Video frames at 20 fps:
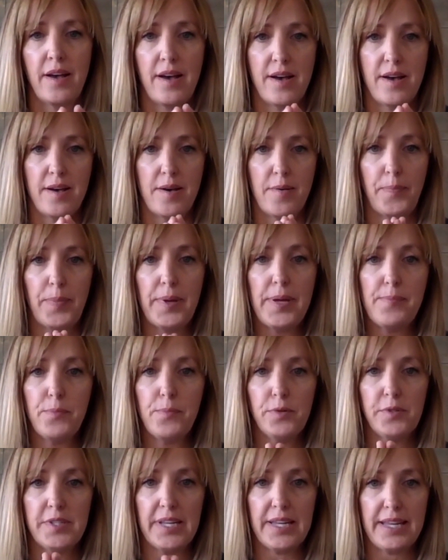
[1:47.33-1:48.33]
people
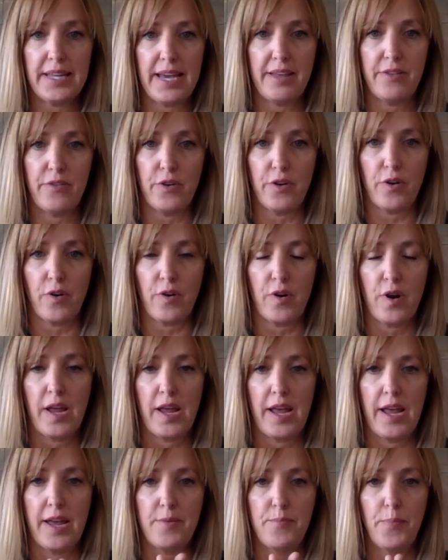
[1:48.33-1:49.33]
together.
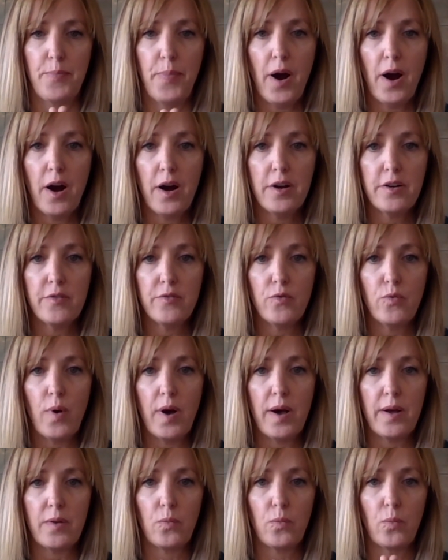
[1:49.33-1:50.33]
And part of
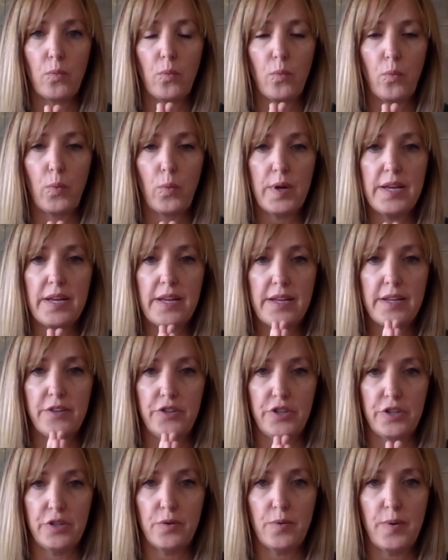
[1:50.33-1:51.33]
what we
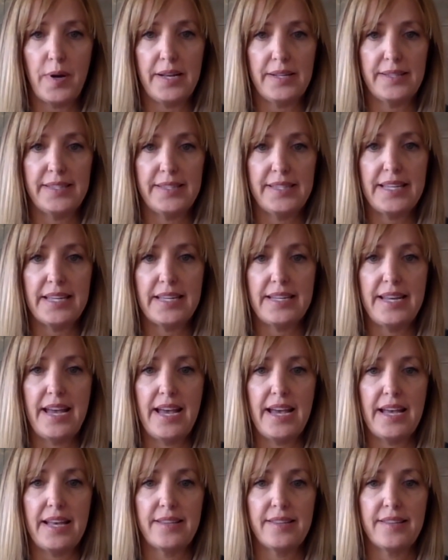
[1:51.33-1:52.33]
do at
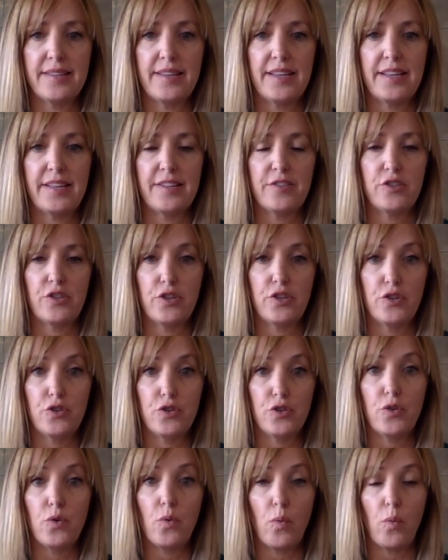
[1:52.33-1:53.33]
CNS is to
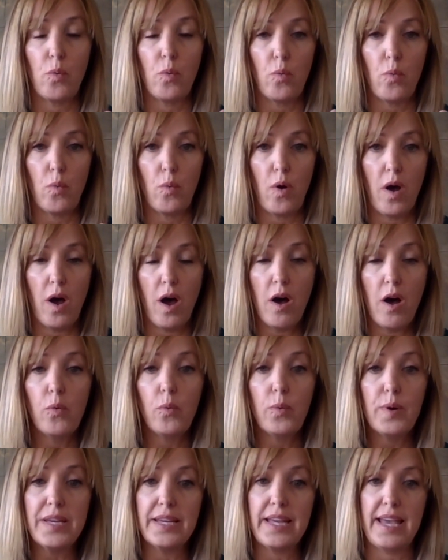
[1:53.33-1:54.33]
do all
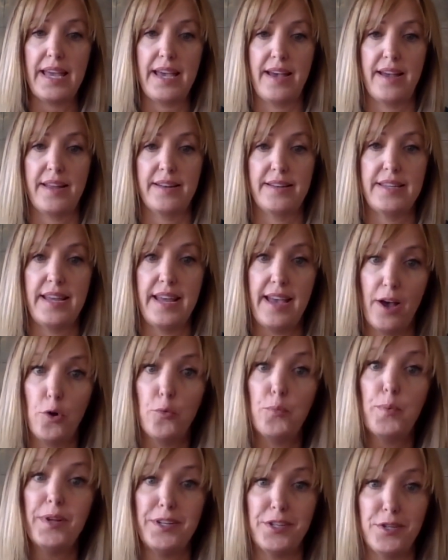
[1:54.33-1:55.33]
we can to help
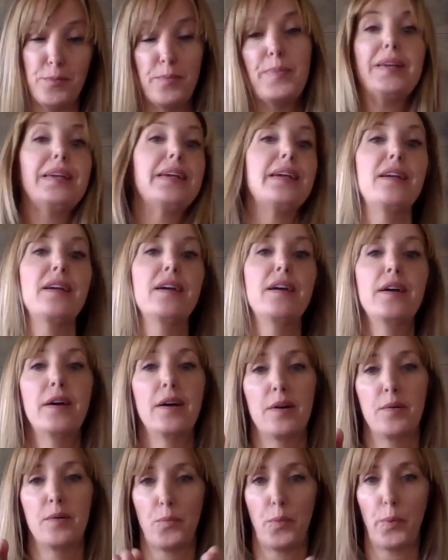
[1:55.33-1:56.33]
it to
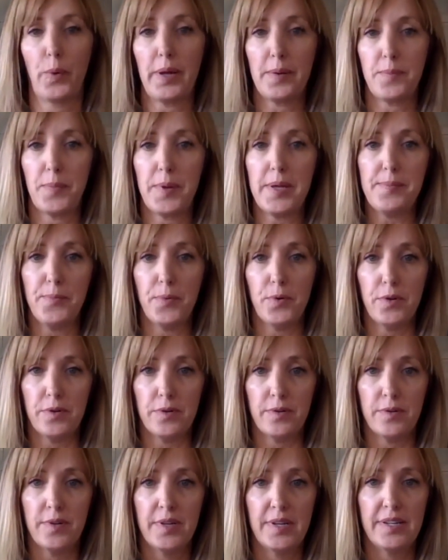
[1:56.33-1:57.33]
bring people
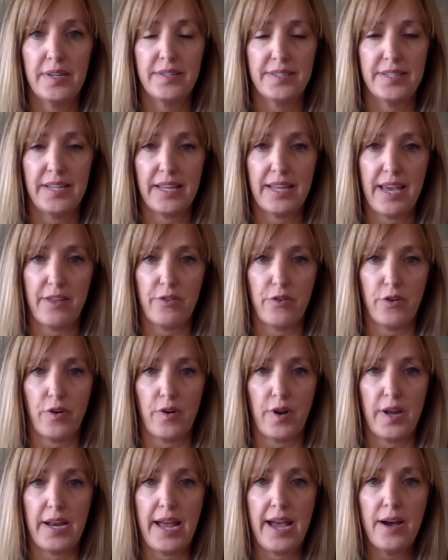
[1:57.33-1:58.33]
together.
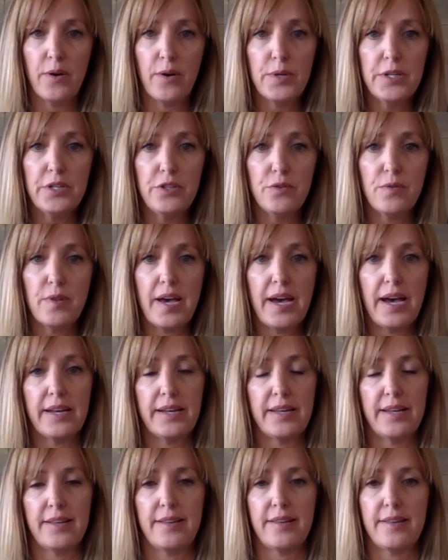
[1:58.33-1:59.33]
And how we do that
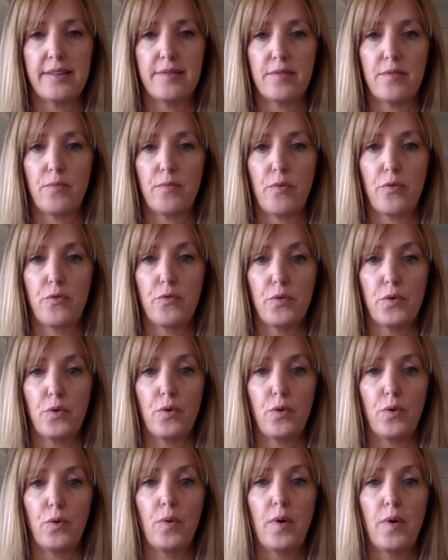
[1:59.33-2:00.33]
is
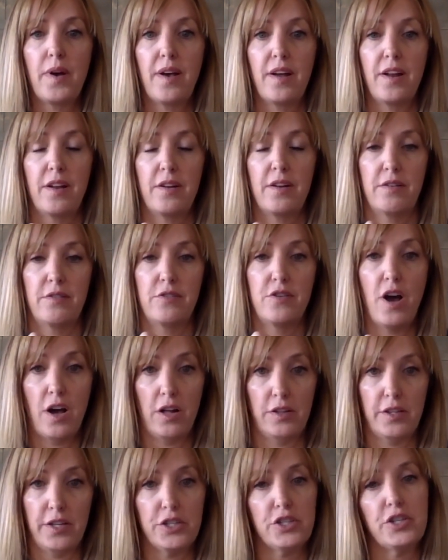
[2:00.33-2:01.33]
through
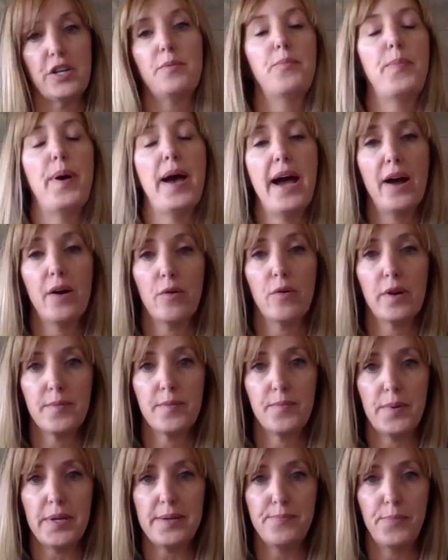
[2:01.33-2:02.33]
knowledge, empowering
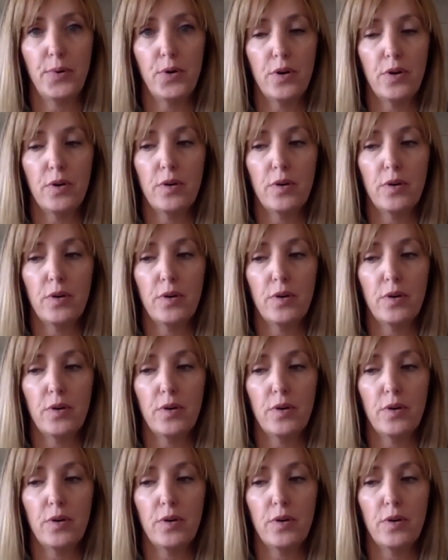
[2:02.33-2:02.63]
people